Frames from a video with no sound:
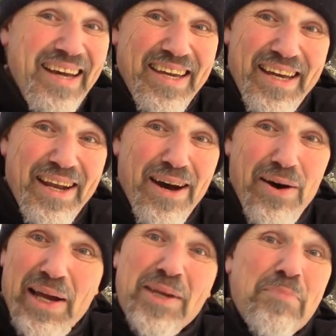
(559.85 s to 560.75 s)
You know,
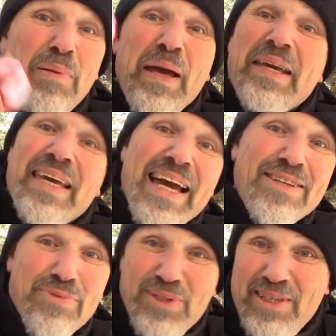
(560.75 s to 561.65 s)
I could play
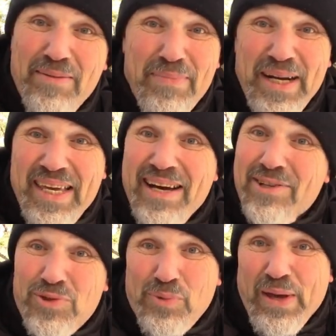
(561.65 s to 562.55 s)
catch with somebody
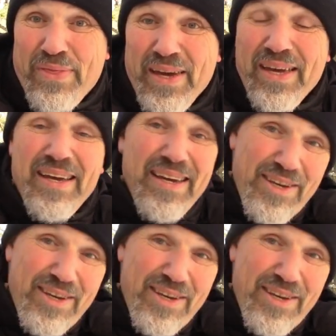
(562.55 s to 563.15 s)
else with it.